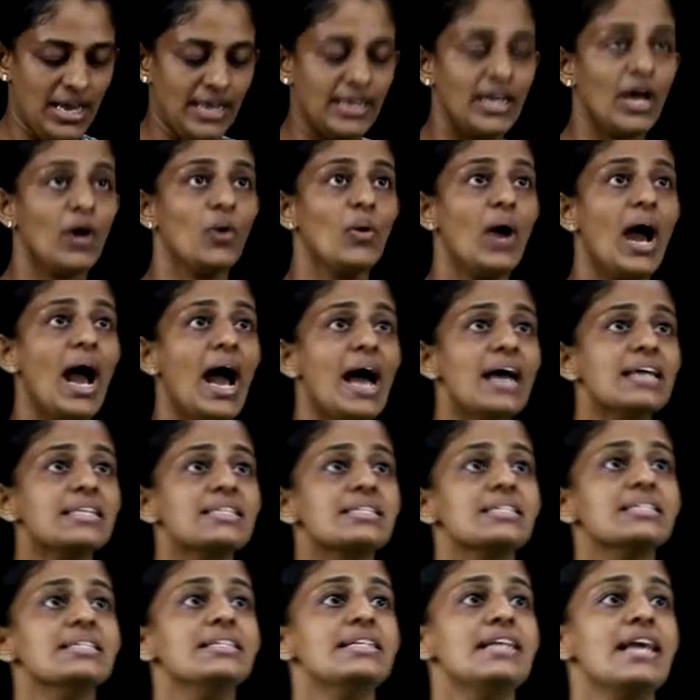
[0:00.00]
Now,
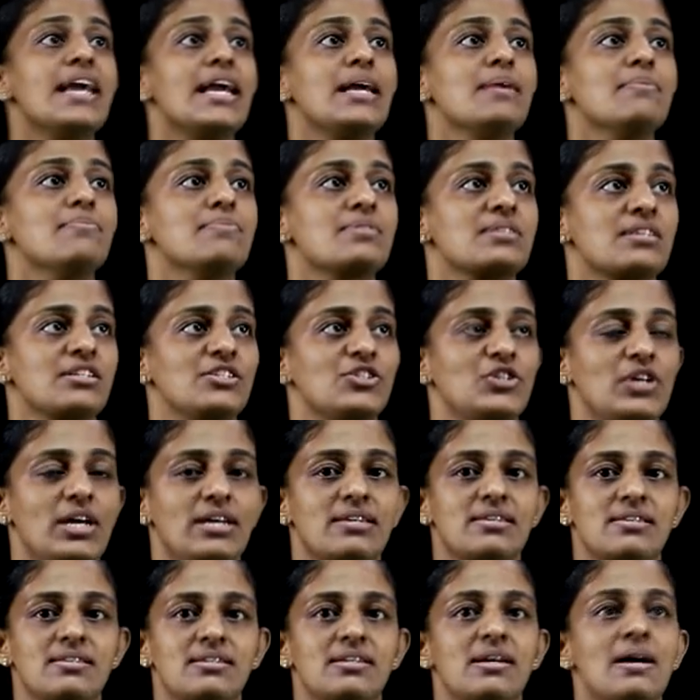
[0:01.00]
as the name
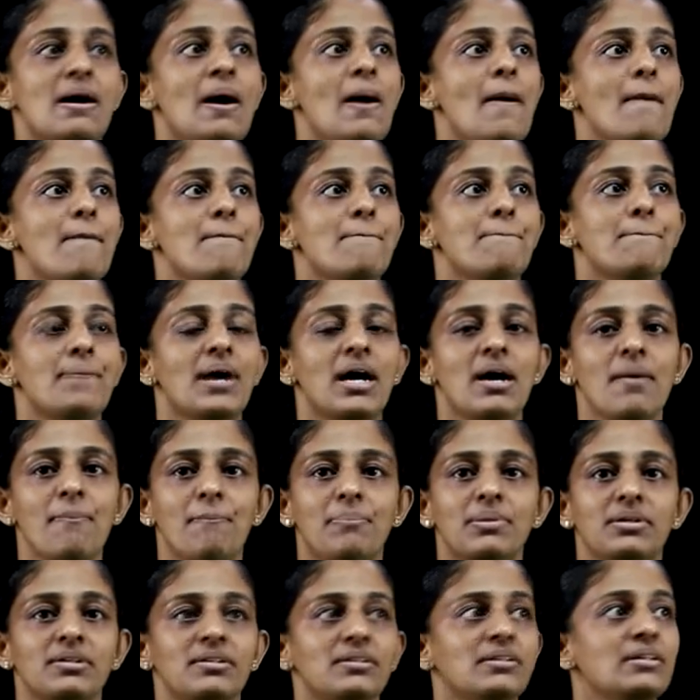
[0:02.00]
suggests,
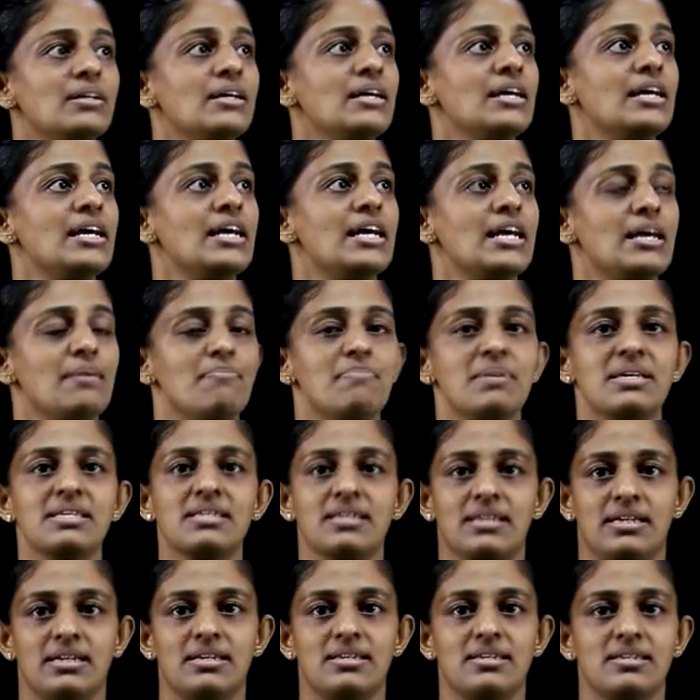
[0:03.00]
purple
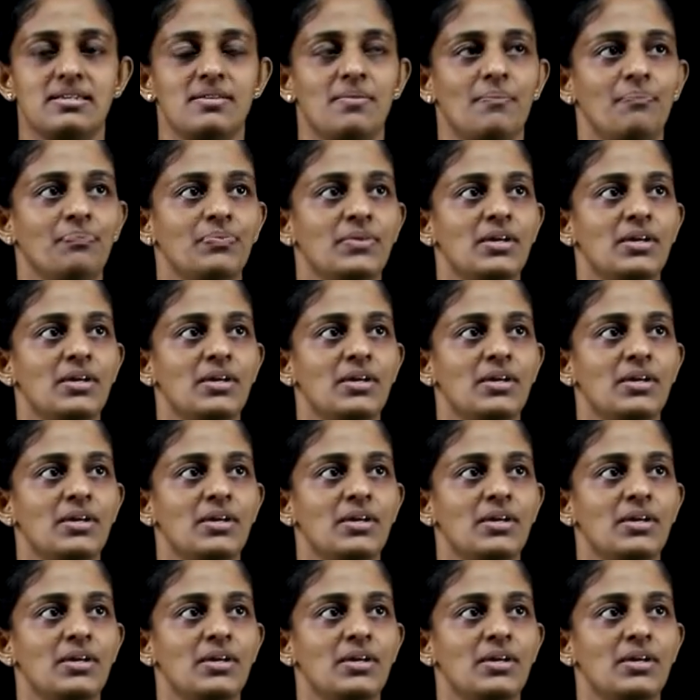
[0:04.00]
hibiscus.